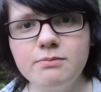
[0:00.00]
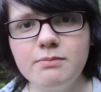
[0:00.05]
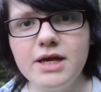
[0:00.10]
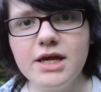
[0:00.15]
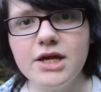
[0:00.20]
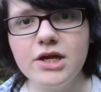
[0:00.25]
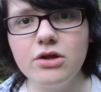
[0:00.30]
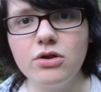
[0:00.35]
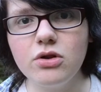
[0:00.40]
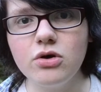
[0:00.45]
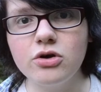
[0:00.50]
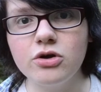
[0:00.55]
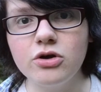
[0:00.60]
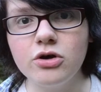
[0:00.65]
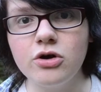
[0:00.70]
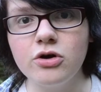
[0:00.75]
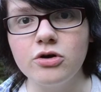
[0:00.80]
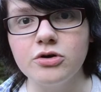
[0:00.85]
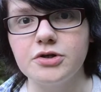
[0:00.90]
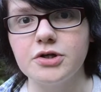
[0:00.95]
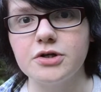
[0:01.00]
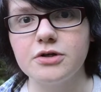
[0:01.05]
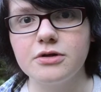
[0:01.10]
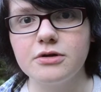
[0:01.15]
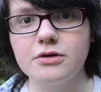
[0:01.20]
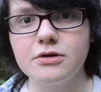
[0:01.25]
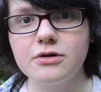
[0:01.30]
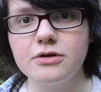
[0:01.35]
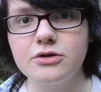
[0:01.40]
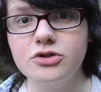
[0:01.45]
make you look good.
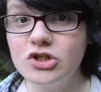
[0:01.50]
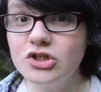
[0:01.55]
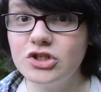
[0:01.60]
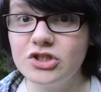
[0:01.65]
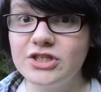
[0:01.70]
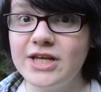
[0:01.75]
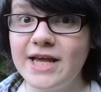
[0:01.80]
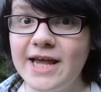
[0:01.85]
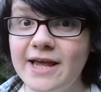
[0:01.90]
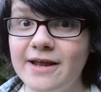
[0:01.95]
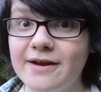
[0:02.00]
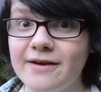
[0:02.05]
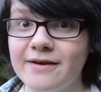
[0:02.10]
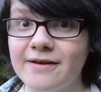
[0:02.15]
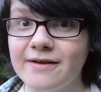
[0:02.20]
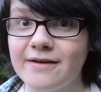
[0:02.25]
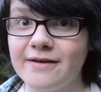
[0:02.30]
Just saying.